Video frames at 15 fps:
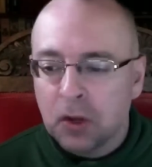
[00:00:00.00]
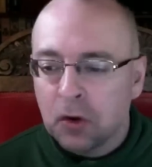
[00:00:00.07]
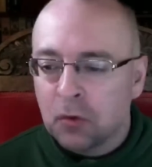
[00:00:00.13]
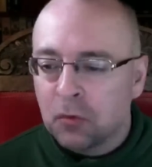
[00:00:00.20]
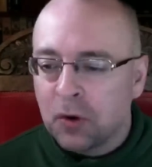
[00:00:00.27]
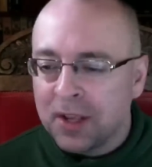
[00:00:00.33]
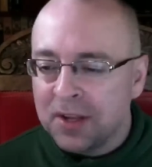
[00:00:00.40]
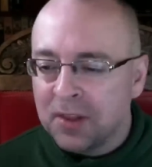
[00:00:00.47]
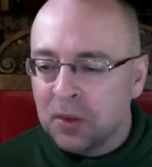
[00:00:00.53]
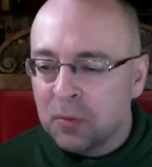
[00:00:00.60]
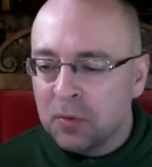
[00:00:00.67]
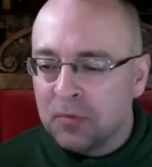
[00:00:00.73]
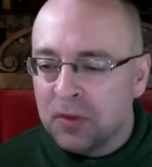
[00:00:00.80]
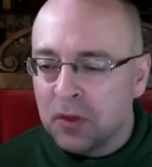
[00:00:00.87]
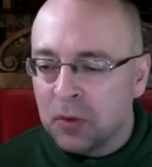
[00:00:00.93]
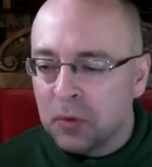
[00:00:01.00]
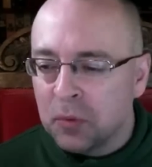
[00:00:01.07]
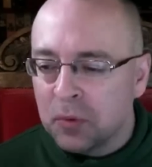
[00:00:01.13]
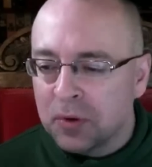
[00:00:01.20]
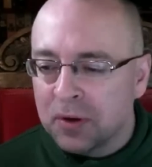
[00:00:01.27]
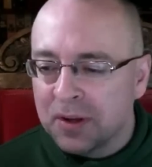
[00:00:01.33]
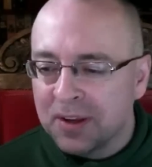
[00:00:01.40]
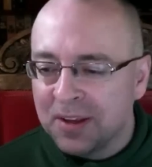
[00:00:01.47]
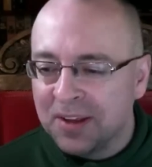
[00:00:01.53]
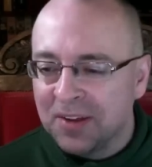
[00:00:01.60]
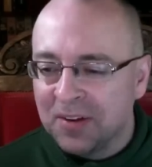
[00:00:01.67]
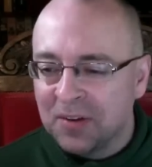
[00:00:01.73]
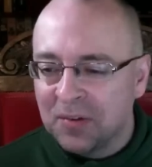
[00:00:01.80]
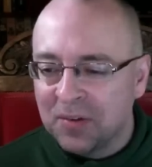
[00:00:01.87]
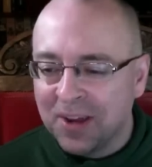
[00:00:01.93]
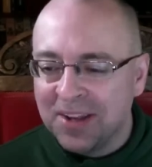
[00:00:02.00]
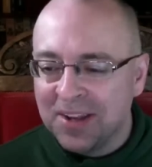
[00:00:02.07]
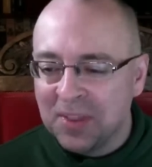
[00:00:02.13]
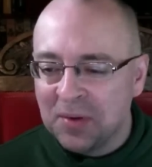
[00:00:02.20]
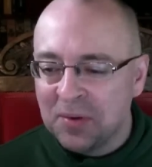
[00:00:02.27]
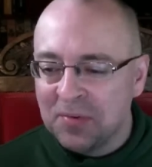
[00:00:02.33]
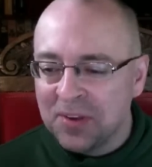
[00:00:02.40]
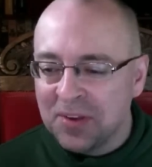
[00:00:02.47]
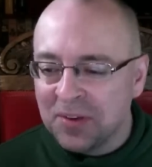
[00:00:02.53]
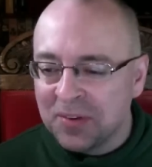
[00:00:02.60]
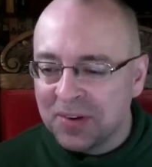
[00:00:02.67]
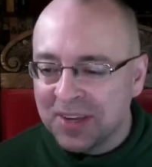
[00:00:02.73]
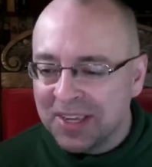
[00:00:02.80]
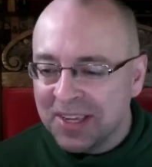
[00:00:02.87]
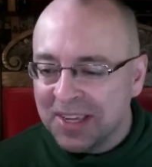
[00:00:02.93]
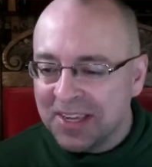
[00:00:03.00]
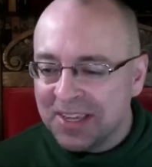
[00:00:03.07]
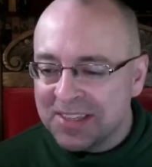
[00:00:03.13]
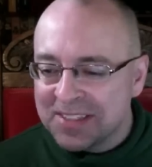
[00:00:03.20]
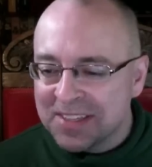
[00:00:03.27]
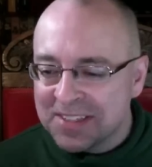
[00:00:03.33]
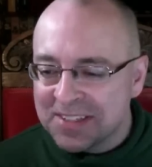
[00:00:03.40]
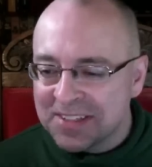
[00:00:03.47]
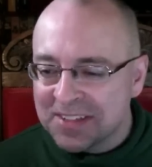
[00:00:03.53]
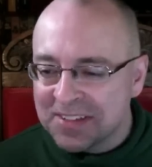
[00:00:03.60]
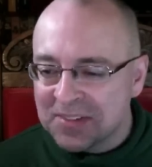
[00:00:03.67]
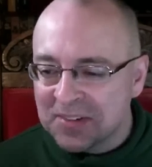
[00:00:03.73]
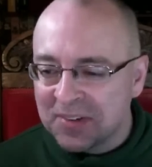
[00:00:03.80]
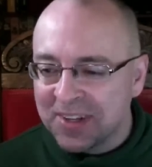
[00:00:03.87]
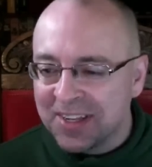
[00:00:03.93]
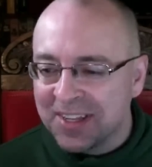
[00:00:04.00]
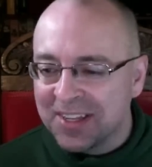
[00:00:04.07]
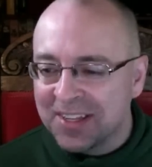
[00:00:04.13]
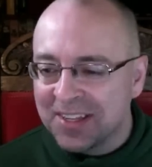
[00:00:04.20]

Right in the review. Right in the review. He says he doesn't read it.